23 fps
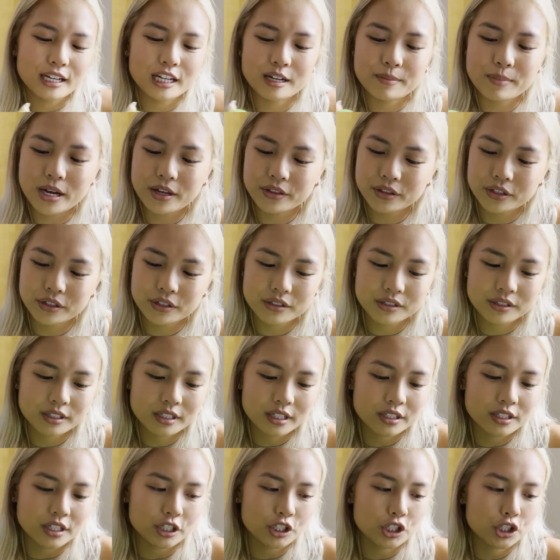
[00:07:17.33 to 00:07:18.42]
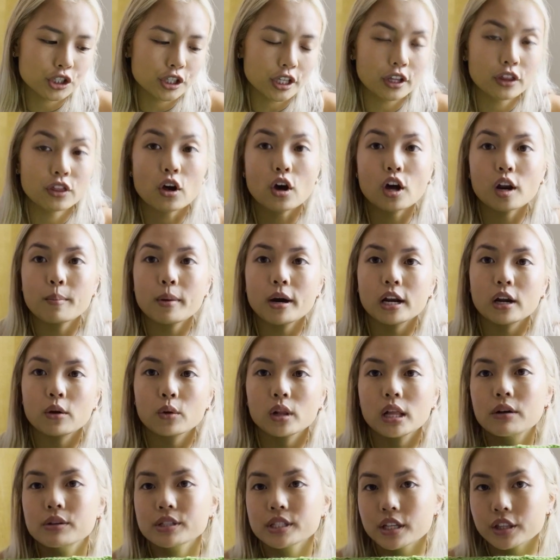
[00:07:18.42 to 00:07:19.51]
about this because I just like thought about it while
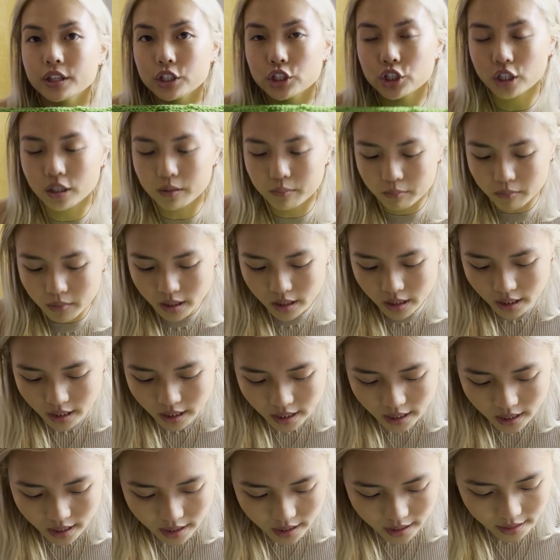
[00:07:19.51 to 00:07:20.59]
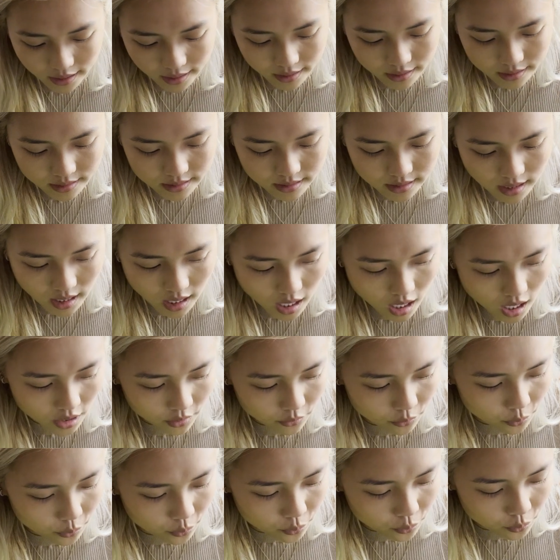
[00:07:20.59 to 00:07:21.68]
I was at the gym, and I
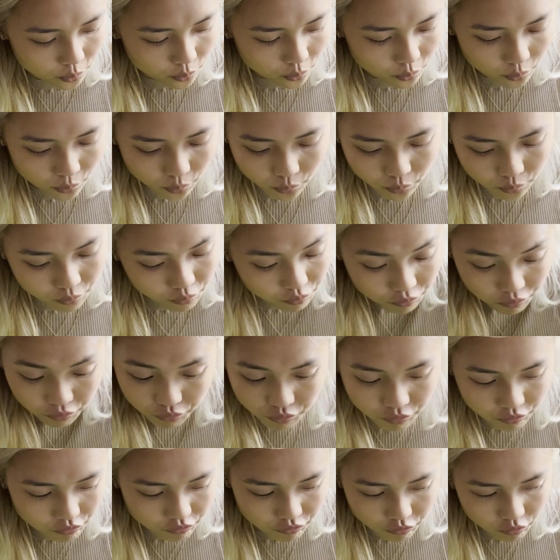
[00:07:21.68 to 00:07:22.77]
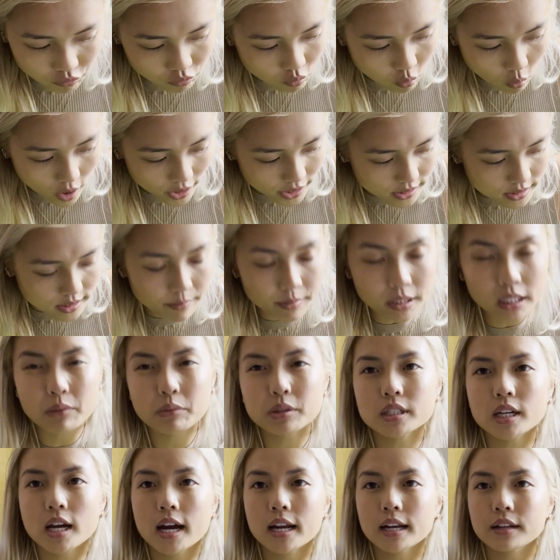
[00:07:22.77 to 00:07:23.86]
wanted something that was
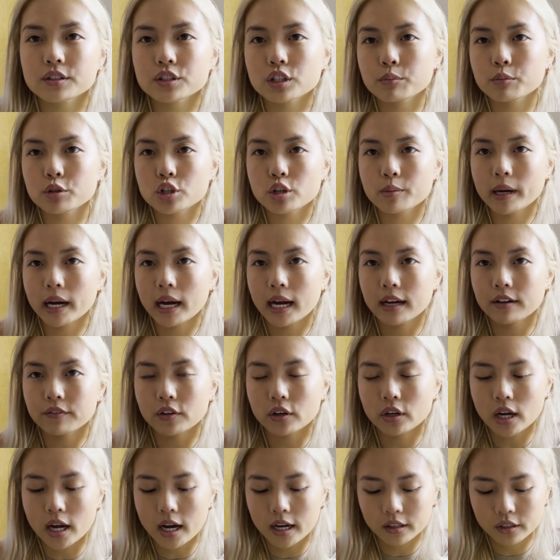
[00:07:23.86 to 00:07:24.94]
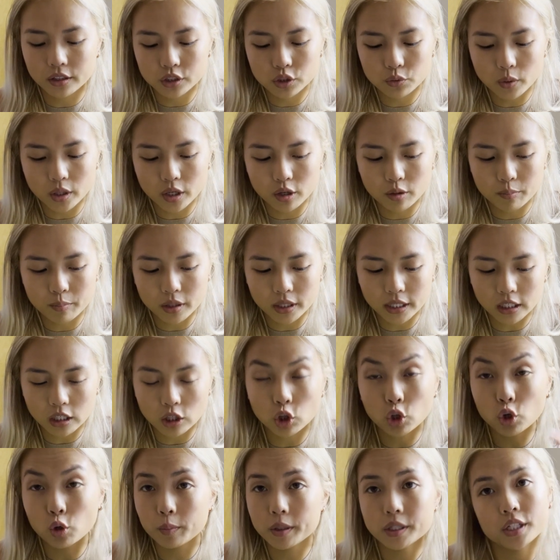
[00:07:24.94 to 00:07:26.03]
kind of similar to my eye for an eyelet sweater, but like a
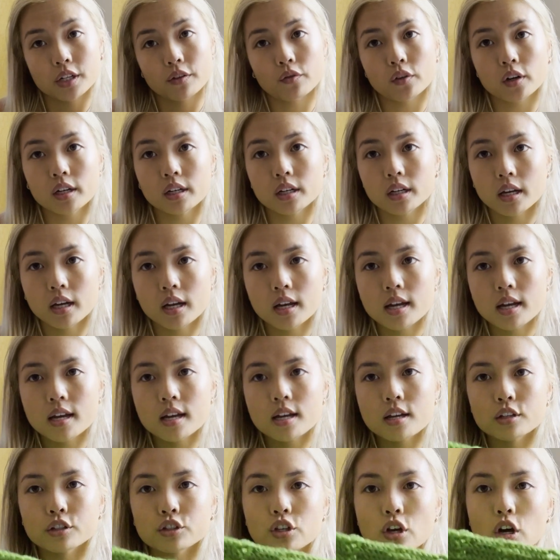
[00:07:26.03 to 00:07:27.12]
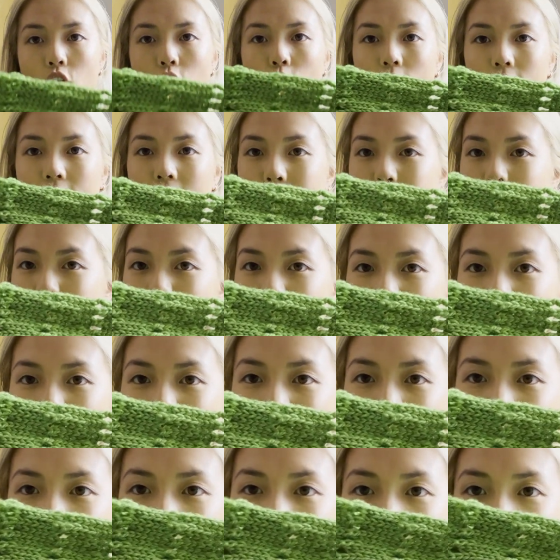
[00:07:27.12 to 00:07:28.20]
little bit different. So I came up with
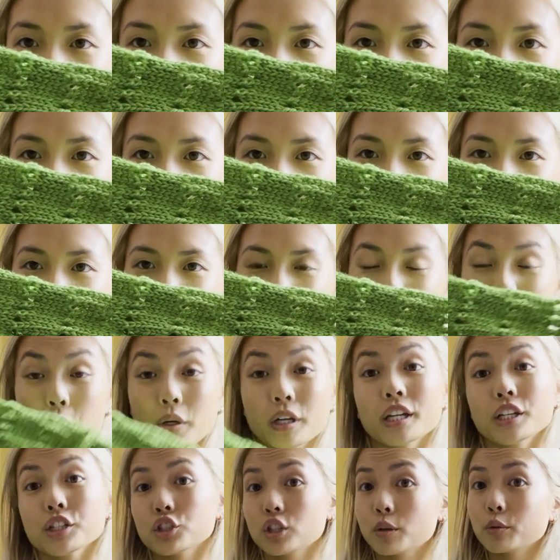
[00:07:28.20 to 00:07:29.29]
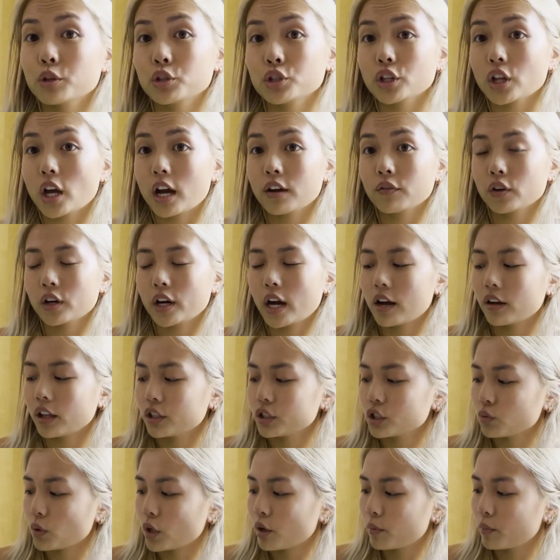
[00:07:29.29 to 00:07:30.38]
this, and so it is similar to the eye for an eyelet
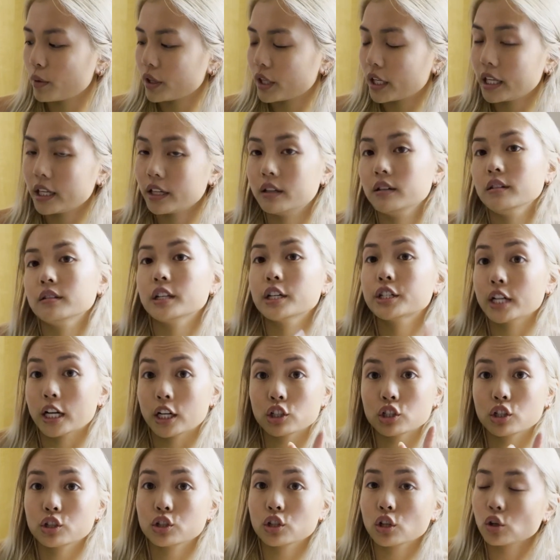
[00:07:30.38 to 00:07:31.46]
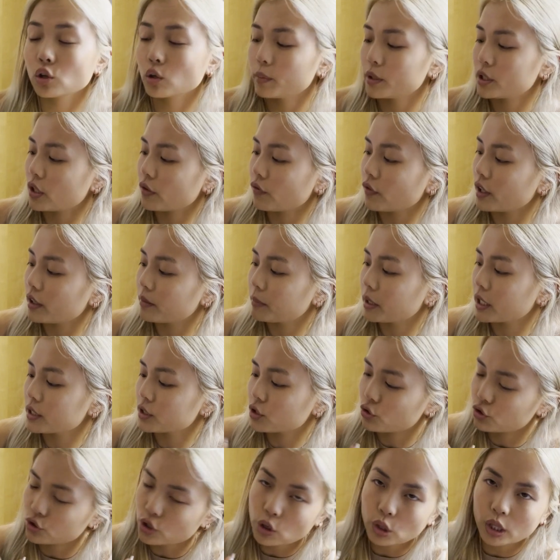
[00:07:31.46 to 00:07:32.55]
sweater, but the texture is a little bit different because there's
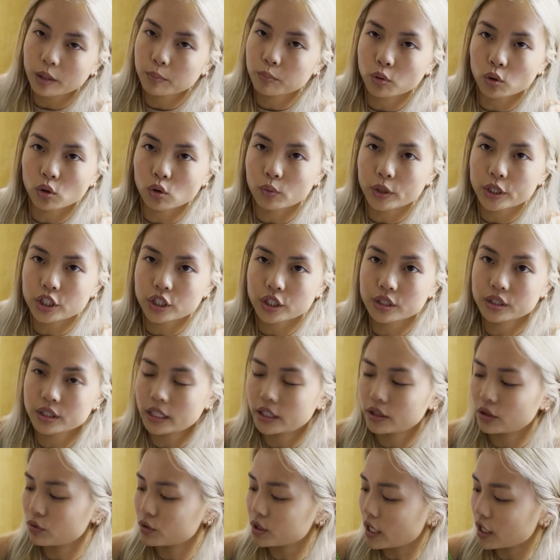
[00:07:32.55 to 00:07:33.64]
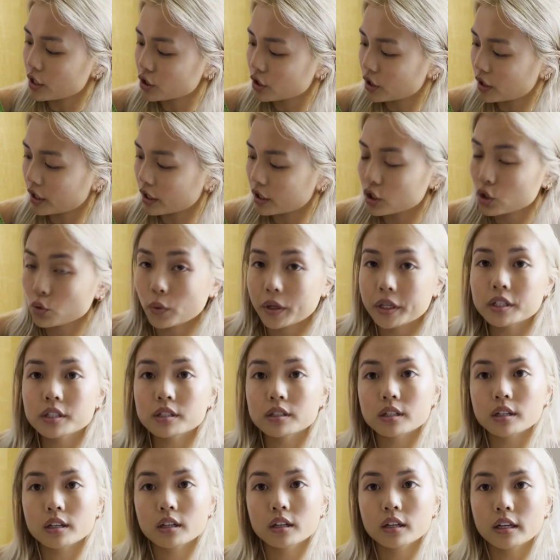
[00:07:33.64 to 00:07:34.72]
no like purl ridges, and there's actually like a
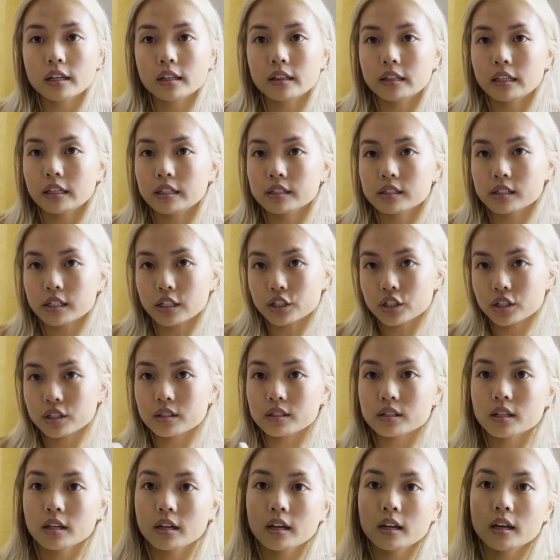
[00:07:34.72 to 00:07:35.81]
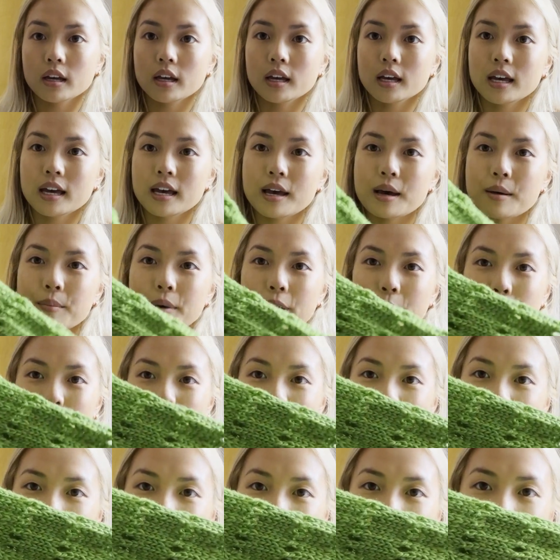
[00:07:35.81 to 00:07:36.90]
twist in these stitches. But I'm really
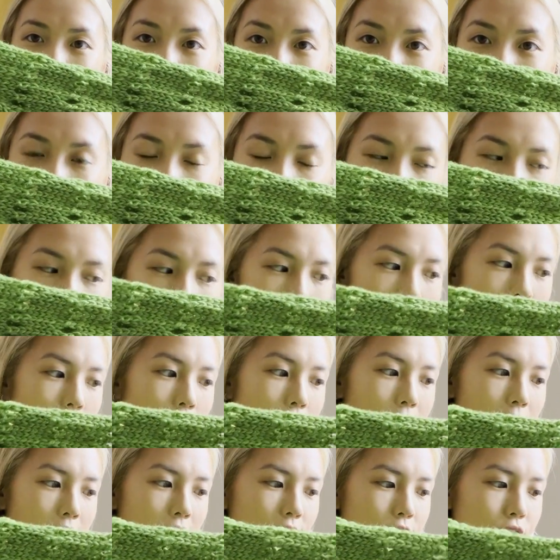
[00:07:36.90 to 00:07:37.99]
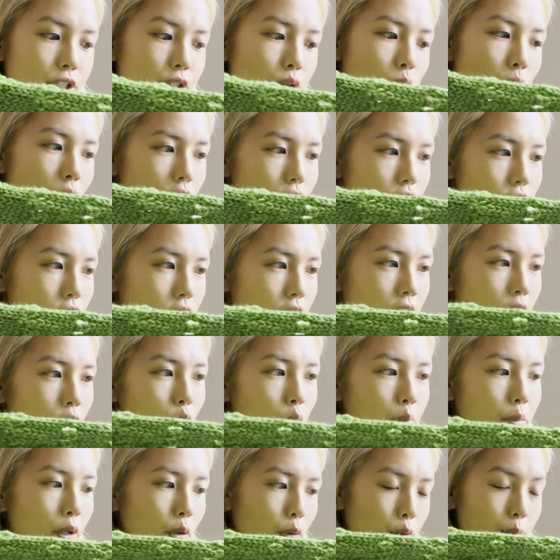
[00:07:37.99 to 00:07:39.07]
liking how it's coming out, and I actually watched Kill
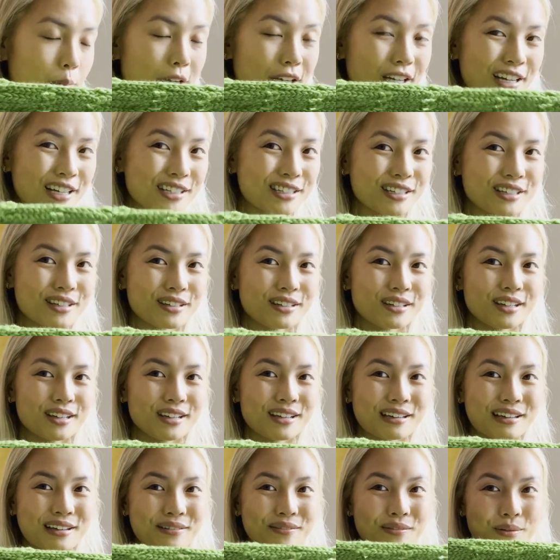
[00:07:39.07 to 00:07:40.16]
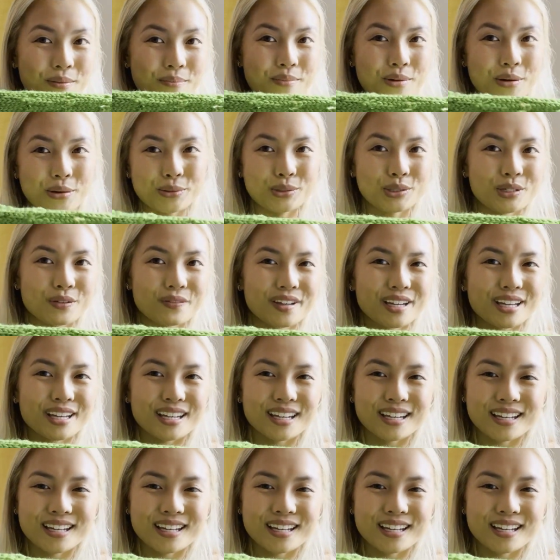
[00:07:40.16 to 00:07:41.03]
Bill with my cousin for most of it.